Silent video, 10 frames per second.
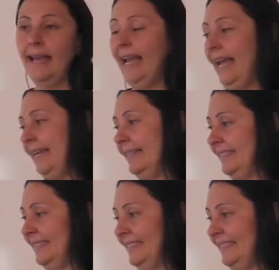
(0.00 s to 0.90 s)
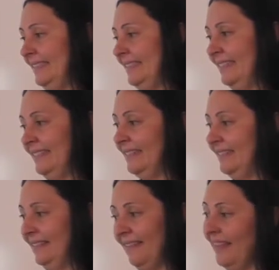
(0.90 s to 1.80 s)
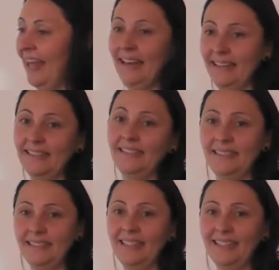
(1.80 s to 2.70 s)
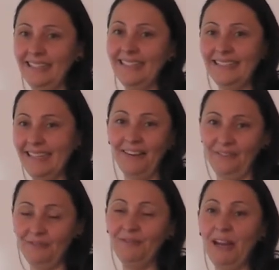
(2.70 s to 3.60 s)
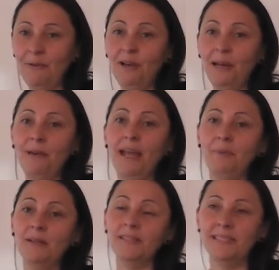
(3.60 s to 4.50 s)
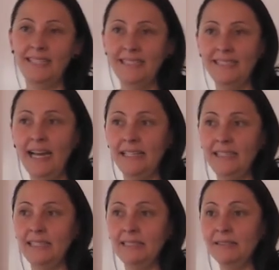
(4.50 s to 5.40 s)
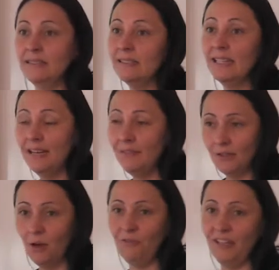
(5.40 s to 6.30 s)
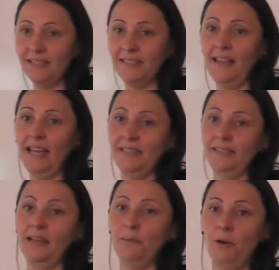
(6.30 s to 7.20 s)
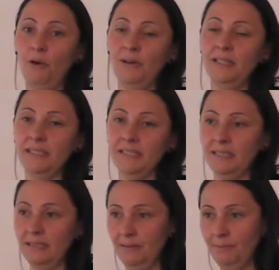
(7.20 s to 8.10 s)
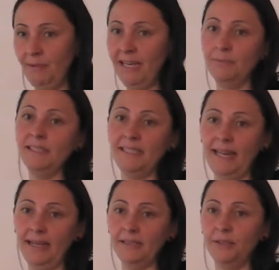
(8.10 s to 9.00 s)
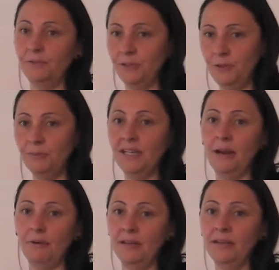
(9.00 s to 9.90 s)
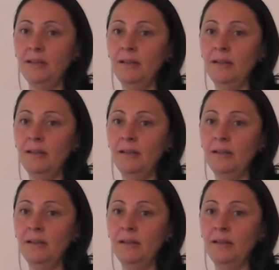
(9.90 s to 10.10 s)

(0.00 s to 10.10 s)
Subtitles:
And then it kind of went really bad because they started, it was obvious that the employees made a mistake, so it was human error.